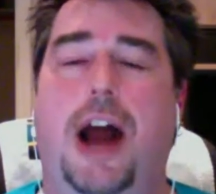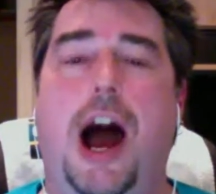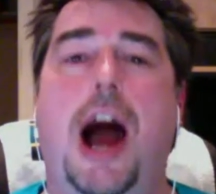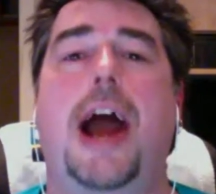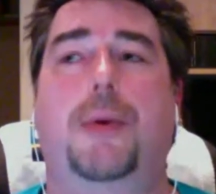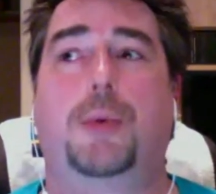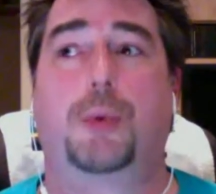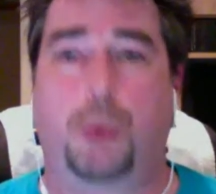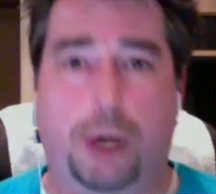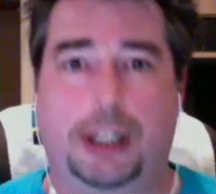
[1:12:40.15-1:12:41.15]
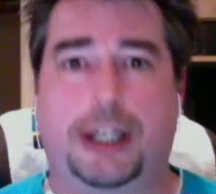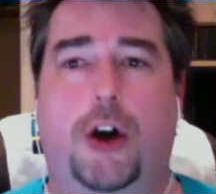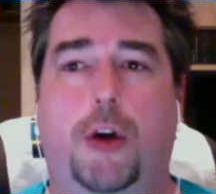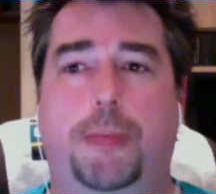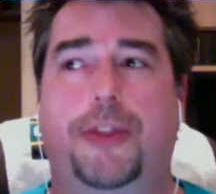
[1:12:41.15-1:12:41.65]
I really
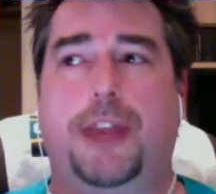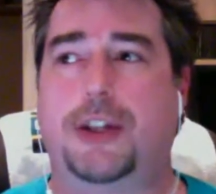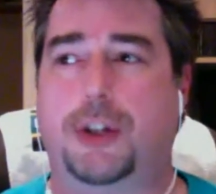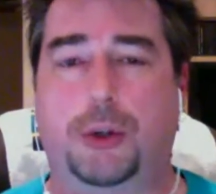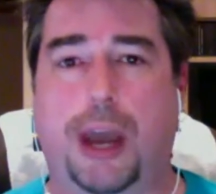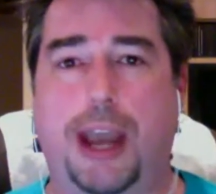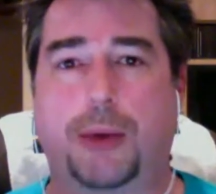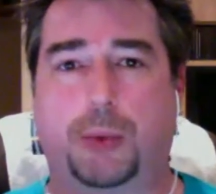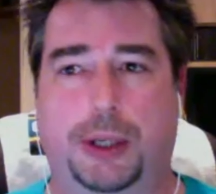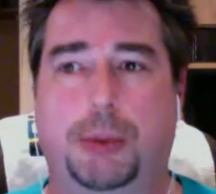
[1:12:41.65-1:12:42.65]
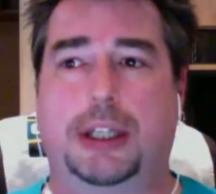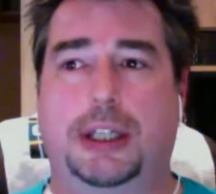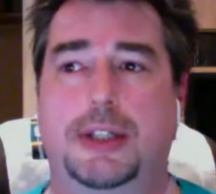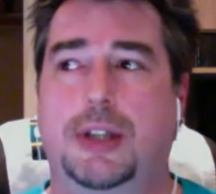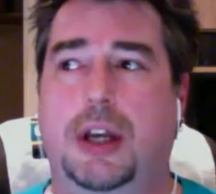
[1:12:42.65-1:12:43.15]
hope that they do a
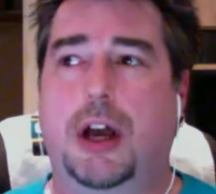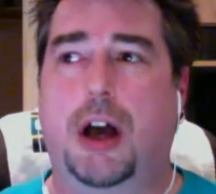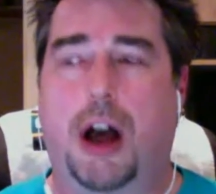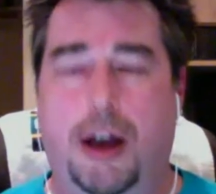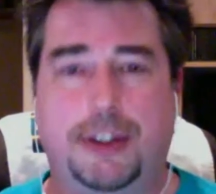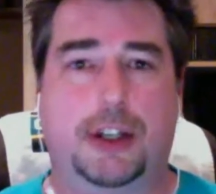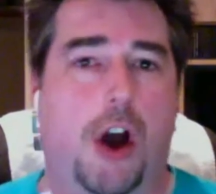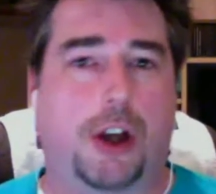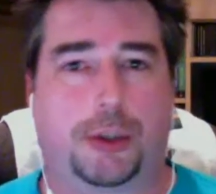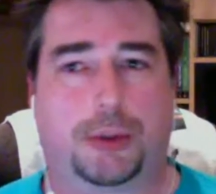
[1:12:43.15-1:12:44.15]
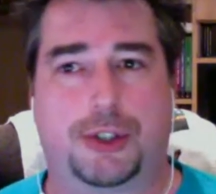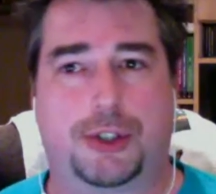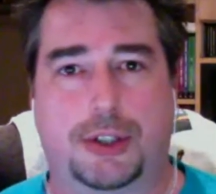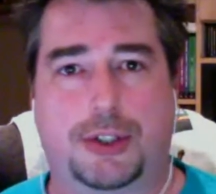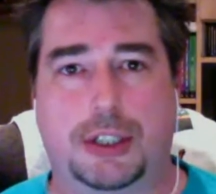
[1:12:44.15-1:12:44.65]
re-release of the inaugural
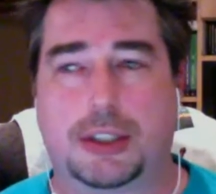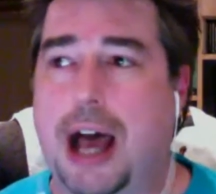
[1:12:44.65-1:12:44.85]
jerseys.